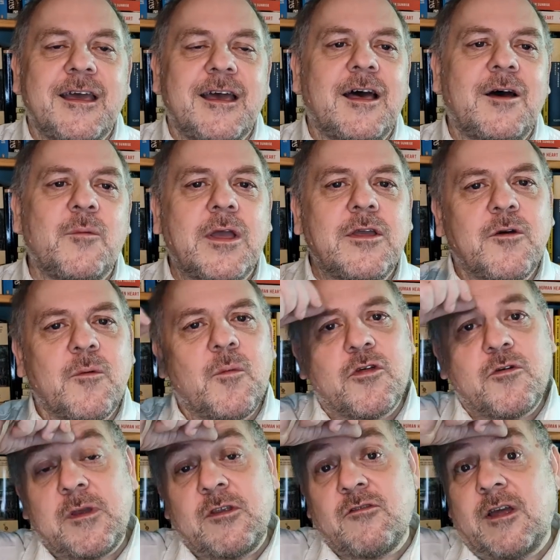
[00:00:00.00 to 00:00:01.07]
uh, where you can
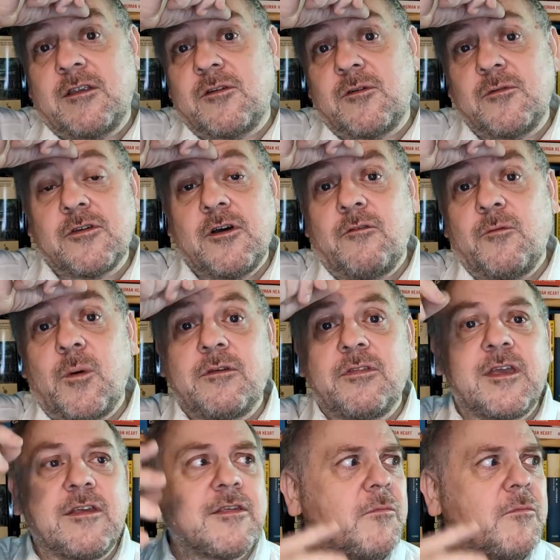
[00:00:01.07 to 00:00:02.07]
watch me try to solve one of these.